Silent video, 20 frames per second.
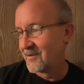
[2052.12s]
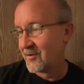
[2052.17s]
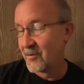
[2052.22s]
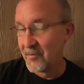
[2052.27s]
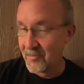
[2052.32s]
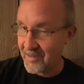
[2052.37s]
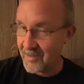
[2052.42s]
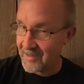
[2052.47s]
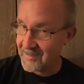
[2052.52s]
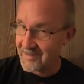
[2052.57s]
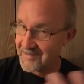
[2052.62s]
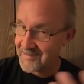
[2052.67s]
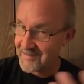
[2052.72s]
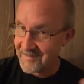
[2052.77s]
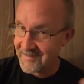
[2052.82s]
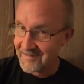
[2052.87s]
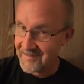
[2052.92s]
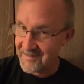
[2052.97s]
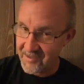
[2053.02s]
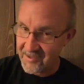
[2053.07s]
Who
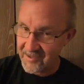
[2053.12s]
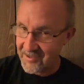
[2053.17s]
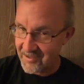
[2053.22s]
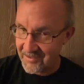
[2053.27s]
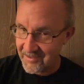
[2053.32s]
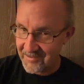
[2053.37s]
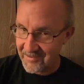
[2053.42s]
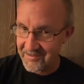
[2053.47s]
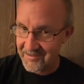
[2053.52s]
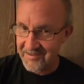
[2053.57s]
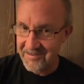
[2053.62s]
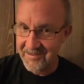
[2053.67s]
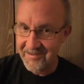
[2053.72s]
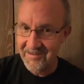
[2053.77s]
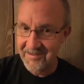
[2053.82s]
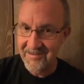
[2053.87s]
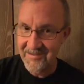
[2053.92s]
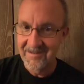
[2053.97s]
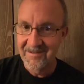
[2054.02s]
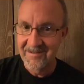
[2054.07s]
was this
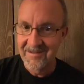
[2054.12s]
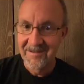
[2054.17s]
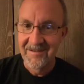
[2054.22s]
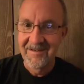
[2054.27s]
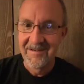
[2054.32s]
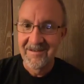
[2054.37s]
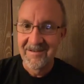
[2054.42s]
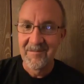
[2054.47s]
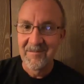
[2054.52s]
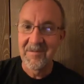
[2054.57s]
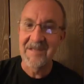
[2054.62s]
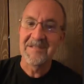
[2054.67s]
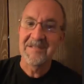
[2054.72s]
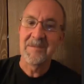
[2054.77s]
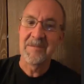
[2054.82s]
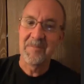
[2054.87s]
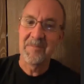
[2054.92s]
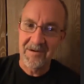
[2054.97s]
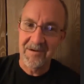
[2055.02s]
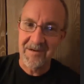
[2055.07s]
year's best
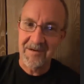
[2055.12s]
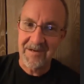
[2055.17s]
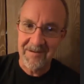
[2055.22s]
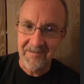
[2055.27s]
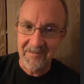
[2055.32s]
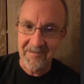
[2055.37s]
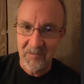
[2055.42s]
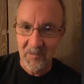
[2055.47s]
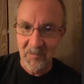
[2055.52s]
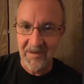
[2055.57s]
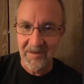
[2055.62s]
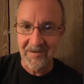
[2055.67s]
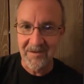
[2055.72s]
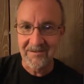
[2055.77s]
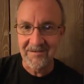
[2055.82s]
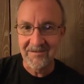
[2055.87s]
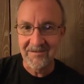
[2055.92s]
appearing winner?